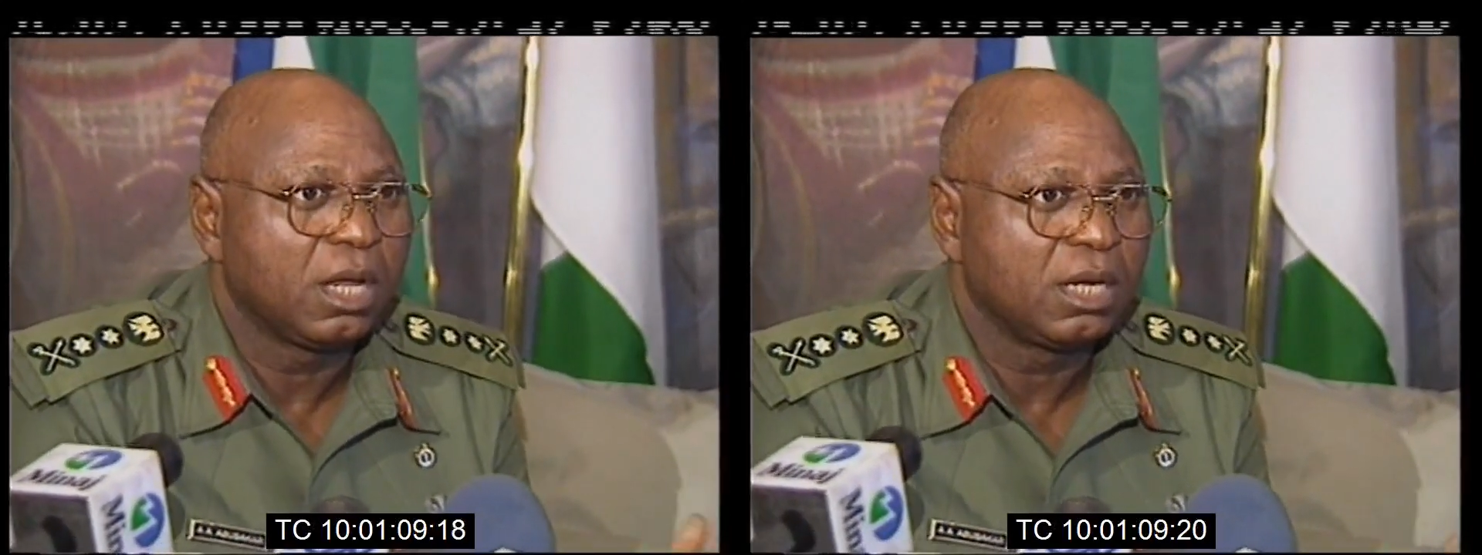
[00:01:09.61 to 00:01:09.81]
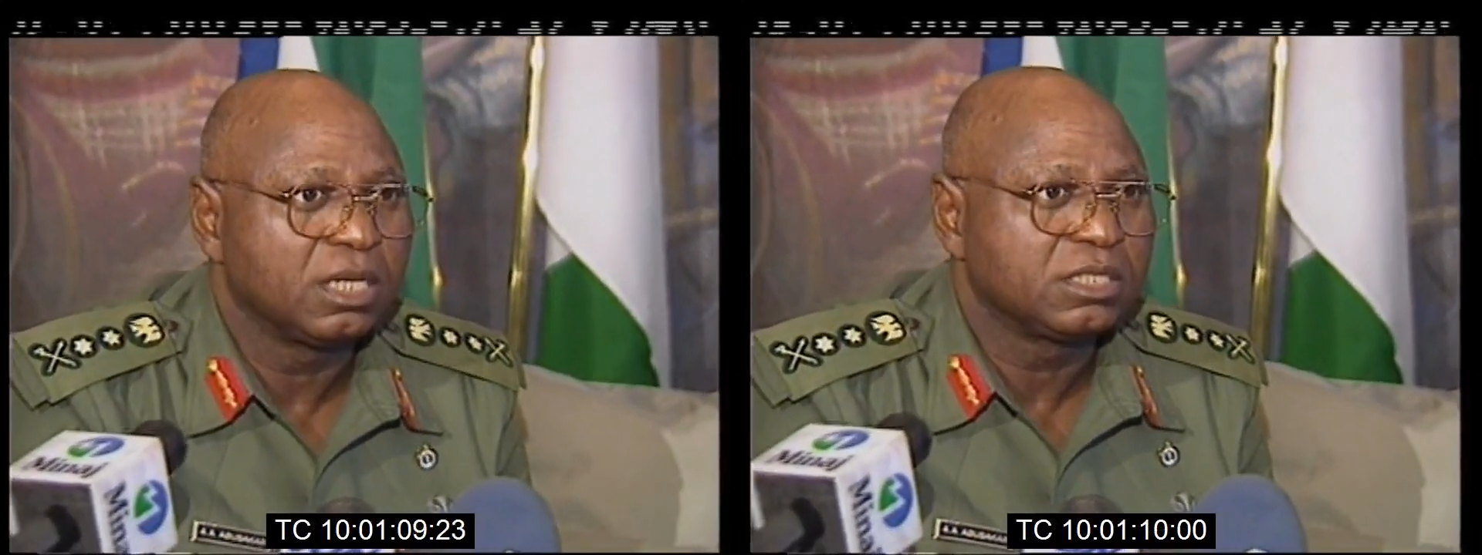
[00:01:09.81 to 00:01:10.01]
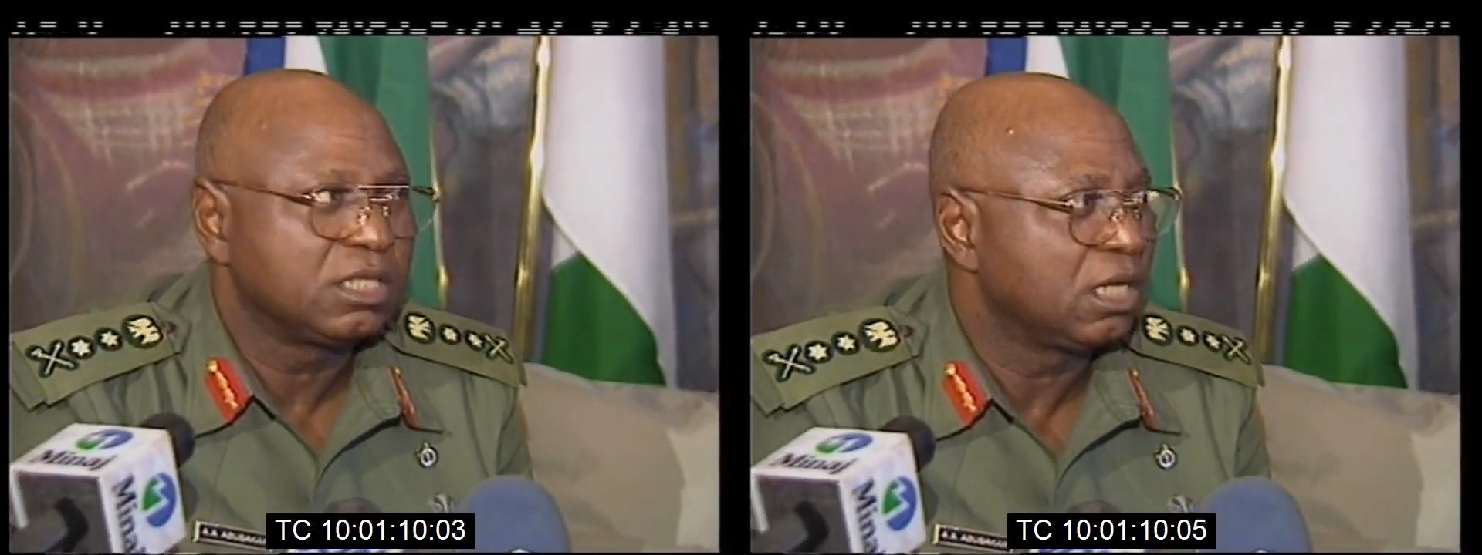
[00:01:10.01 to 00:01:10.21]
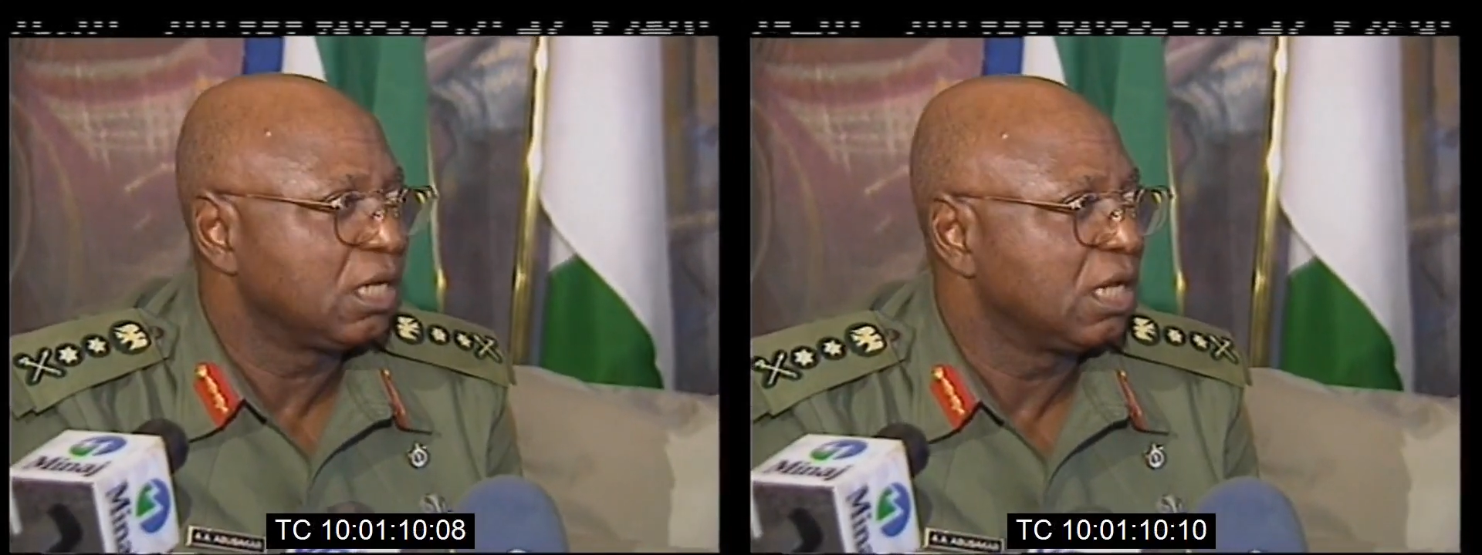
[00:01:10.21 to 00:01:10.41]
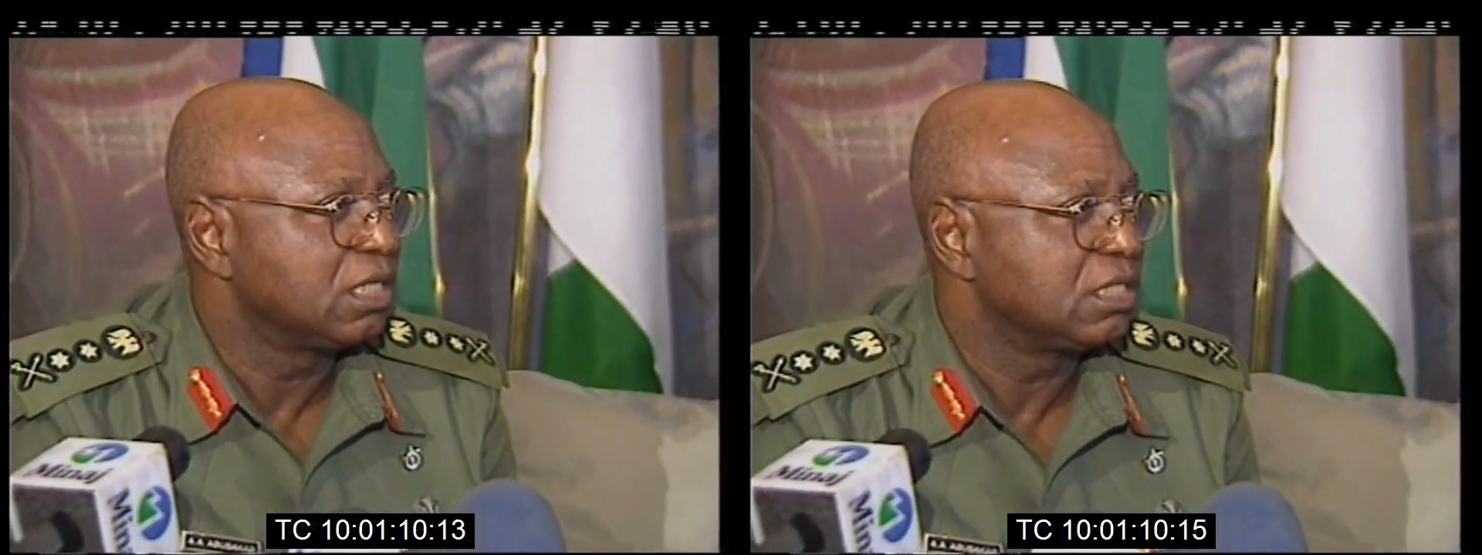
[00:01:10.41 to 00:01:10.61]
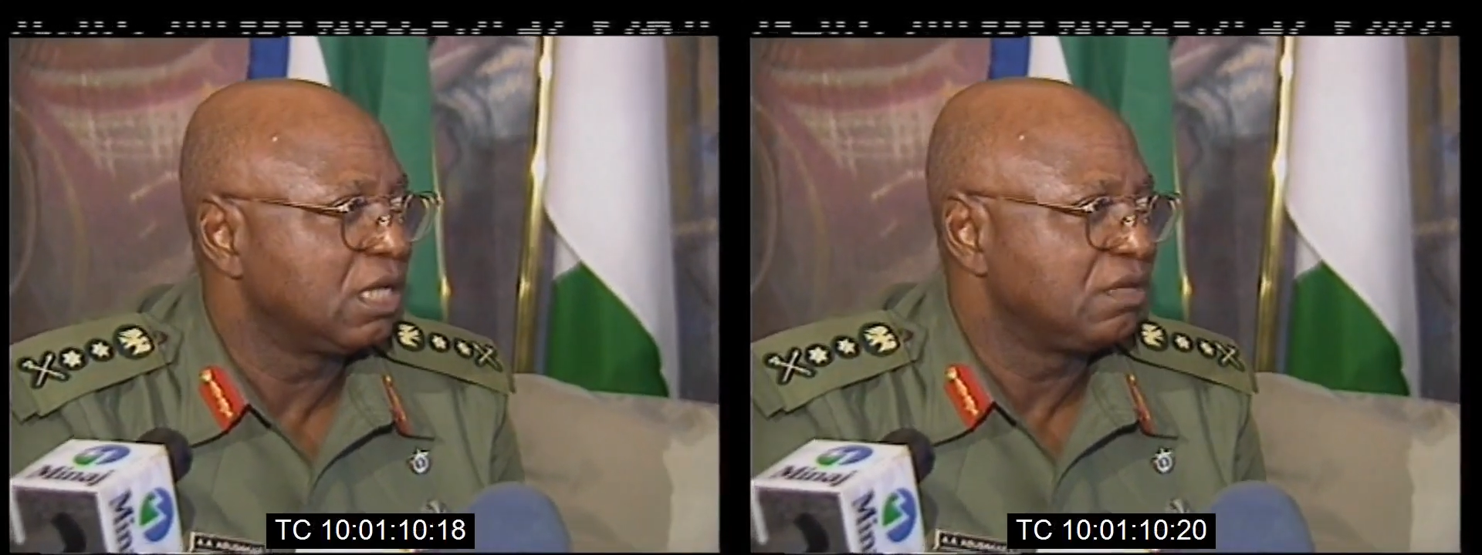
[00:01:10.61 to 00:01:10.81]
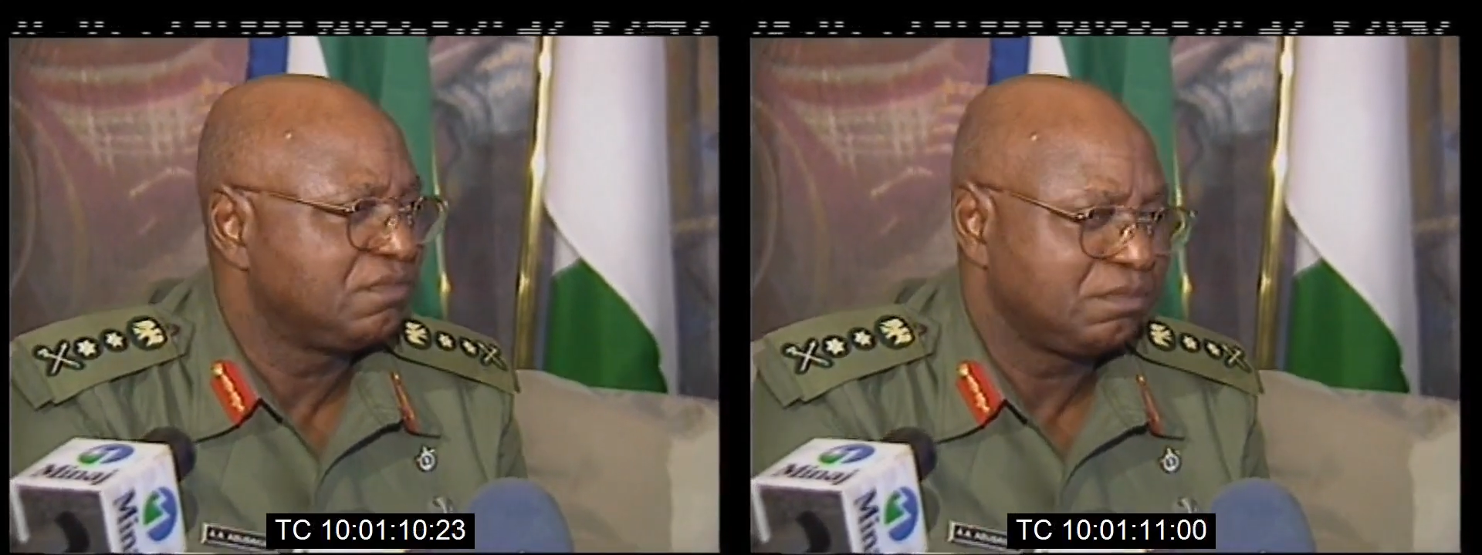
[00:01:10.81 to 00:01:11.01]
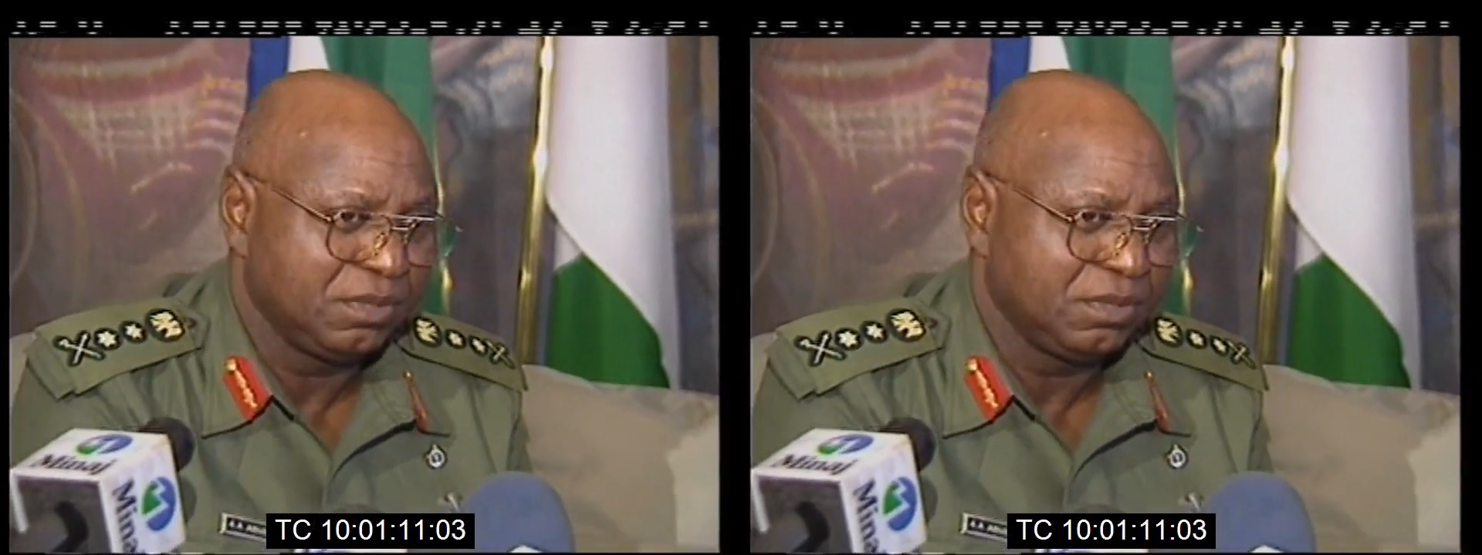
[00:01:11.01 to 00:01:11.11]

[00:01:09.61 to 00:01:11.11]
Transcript: understanding as the